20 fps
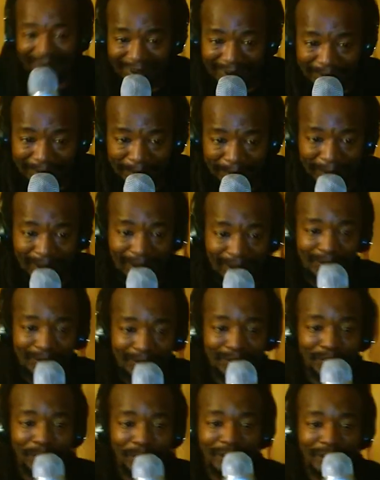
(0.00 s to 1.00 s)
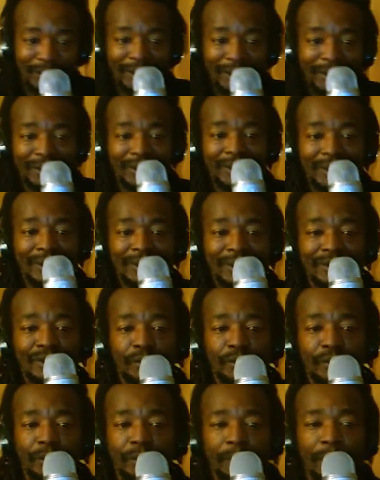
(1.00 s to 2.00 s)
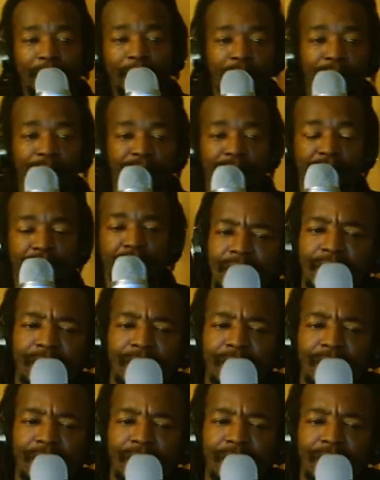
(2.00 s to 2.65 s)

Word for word: And smell is one of their superpowers.